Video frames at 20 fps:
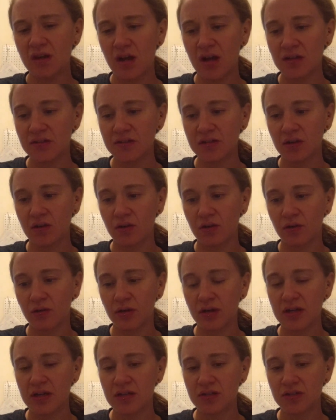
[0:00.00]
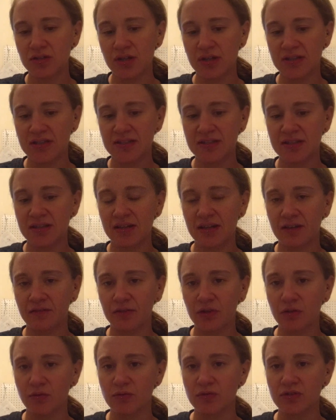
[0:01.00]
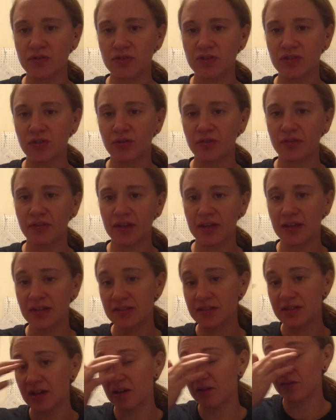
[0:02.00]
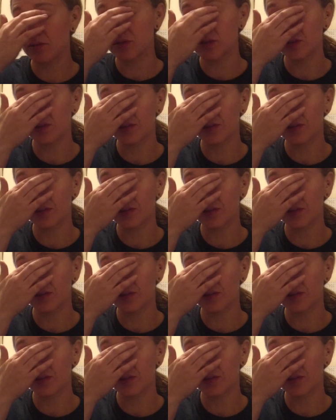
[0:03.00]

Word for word: also just if there were certain things that I was